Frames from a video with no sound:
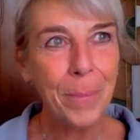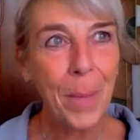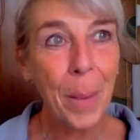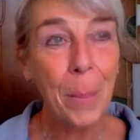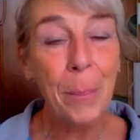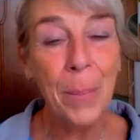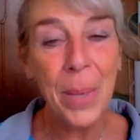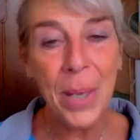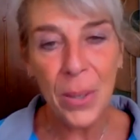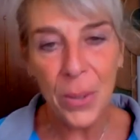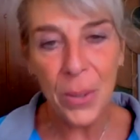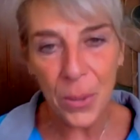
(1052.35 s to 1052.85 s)

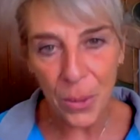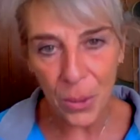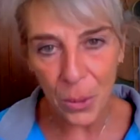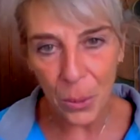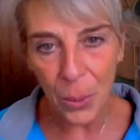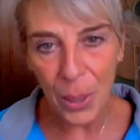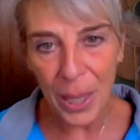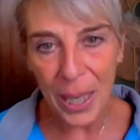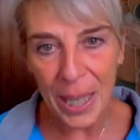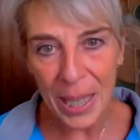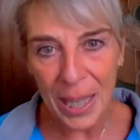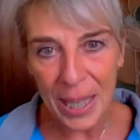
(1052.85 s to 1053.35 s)
mineral
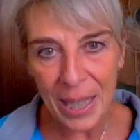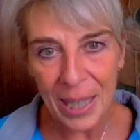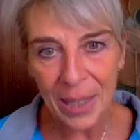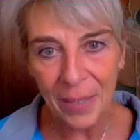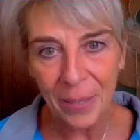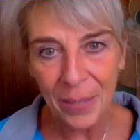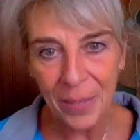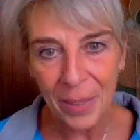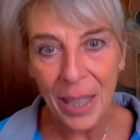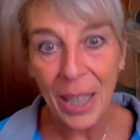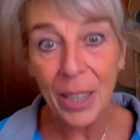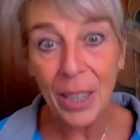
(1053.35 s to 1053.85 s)
way,
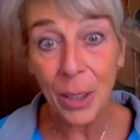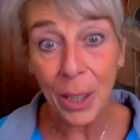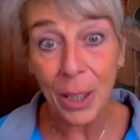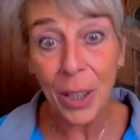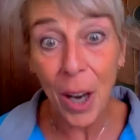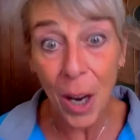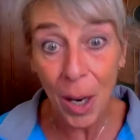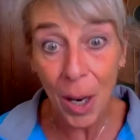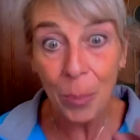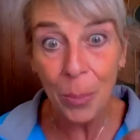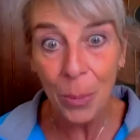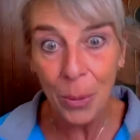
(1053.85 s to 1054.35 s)
like the
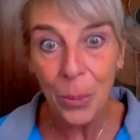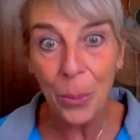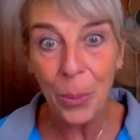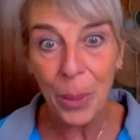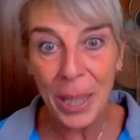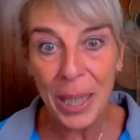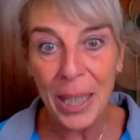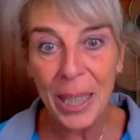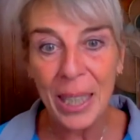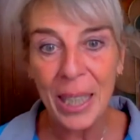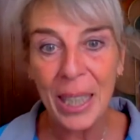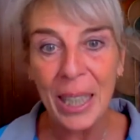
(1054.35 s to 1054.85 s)
carbon
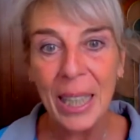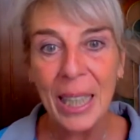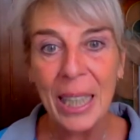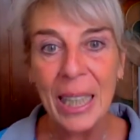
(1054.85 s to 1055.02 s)
way,